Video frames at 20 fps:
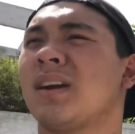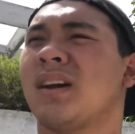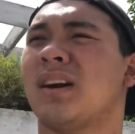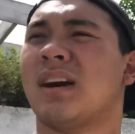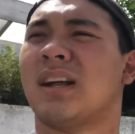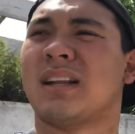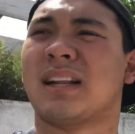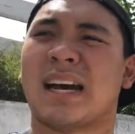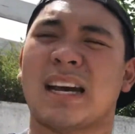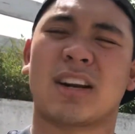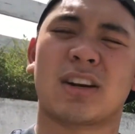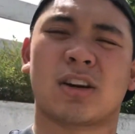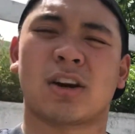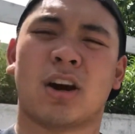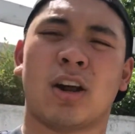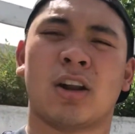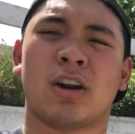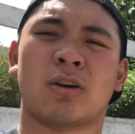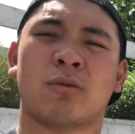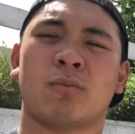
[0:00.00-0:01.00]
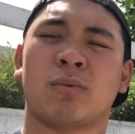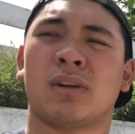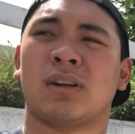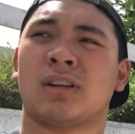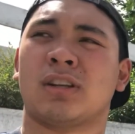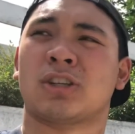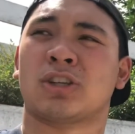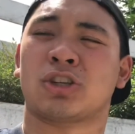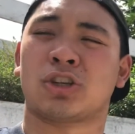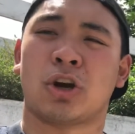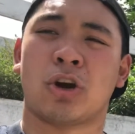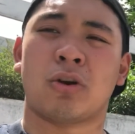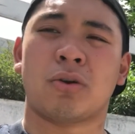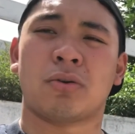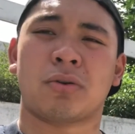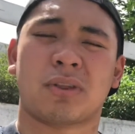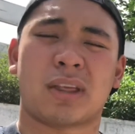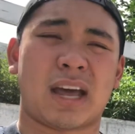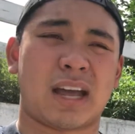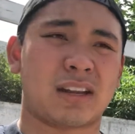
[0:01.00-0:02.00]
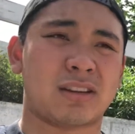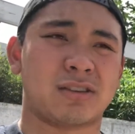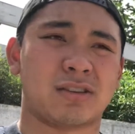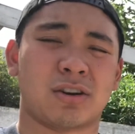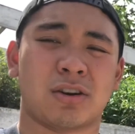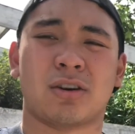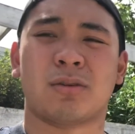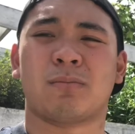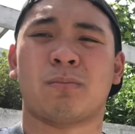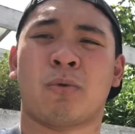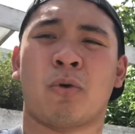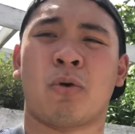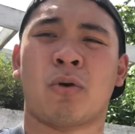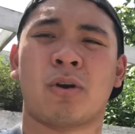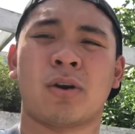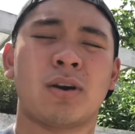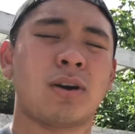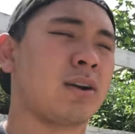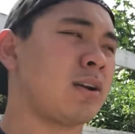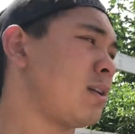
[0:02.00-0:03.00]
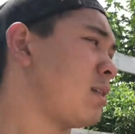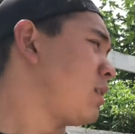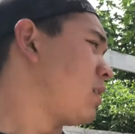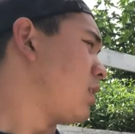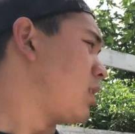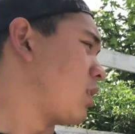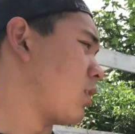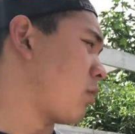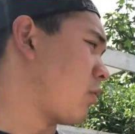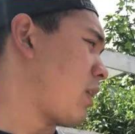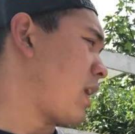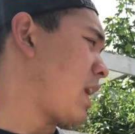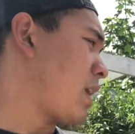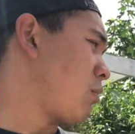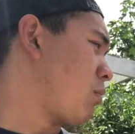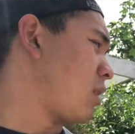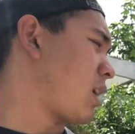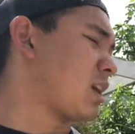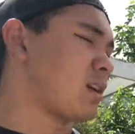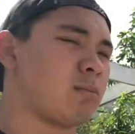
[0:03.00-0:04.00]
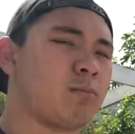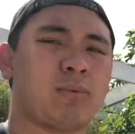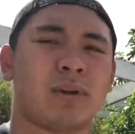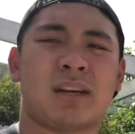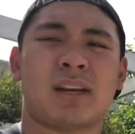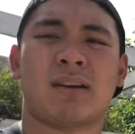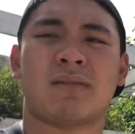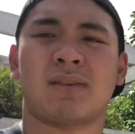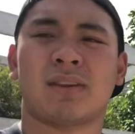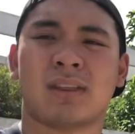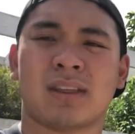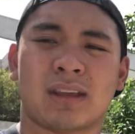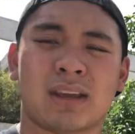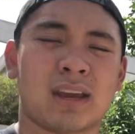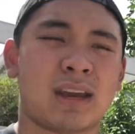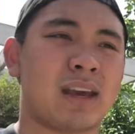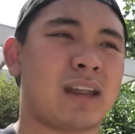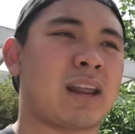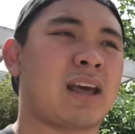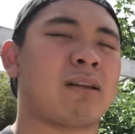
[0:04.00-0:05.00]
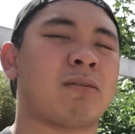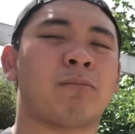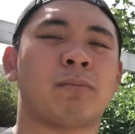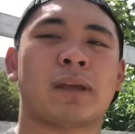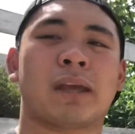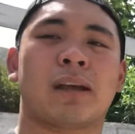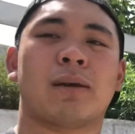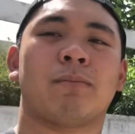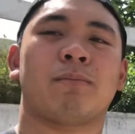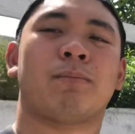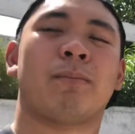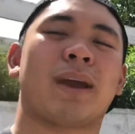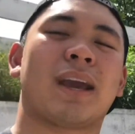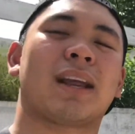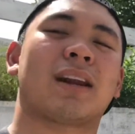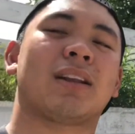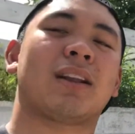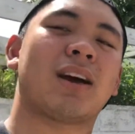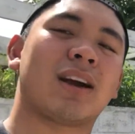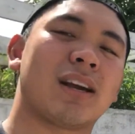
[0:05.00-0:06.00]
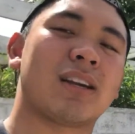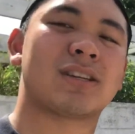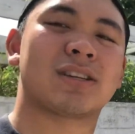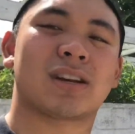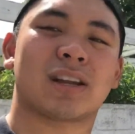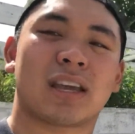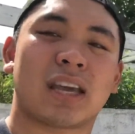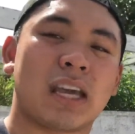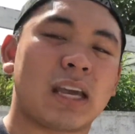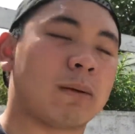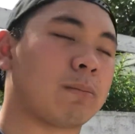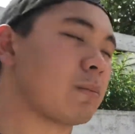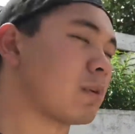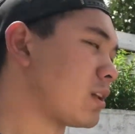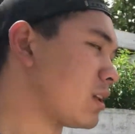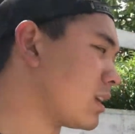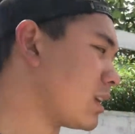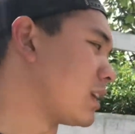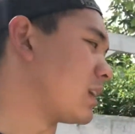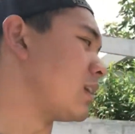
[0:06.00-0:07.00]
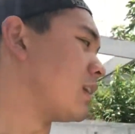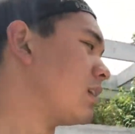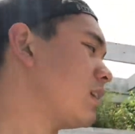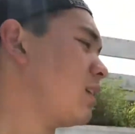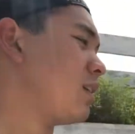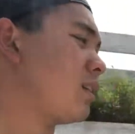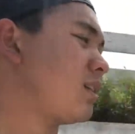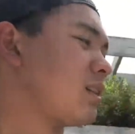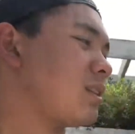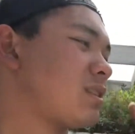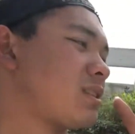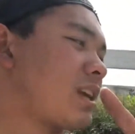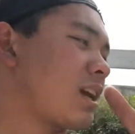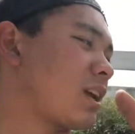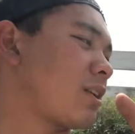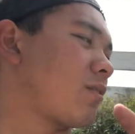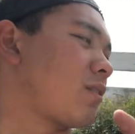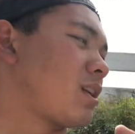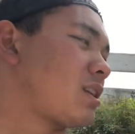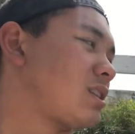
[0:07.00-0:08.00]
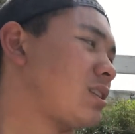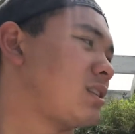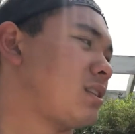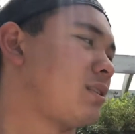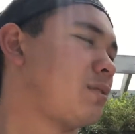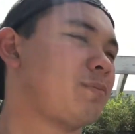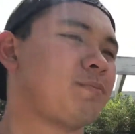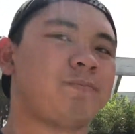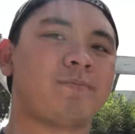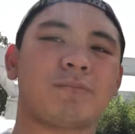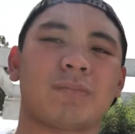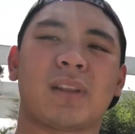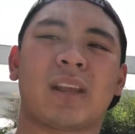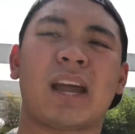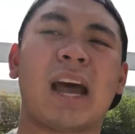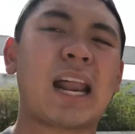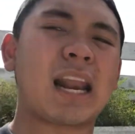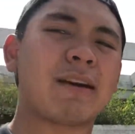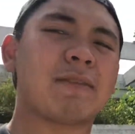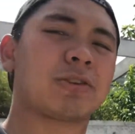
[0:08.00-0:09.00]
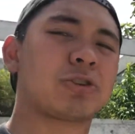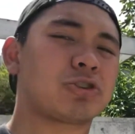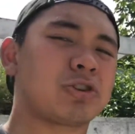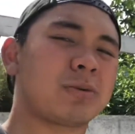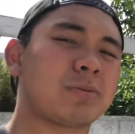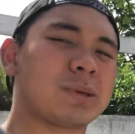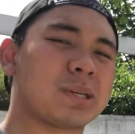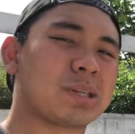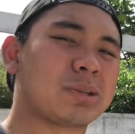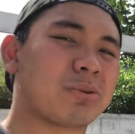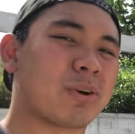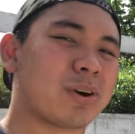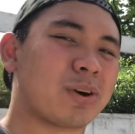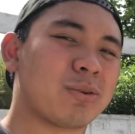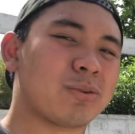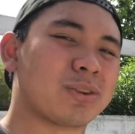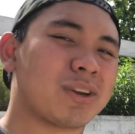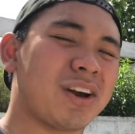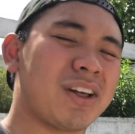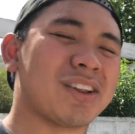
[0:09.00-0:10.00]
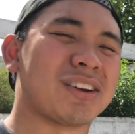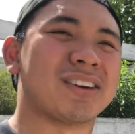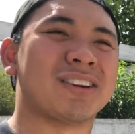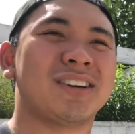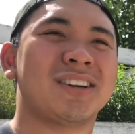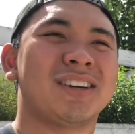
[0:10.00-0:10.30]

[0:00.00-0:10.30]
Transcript: a lighter color will show that dirt more. The gray will kind of blend everything in and make it a lot easier to keep clean. Second reason, kind of a tribute to our old color.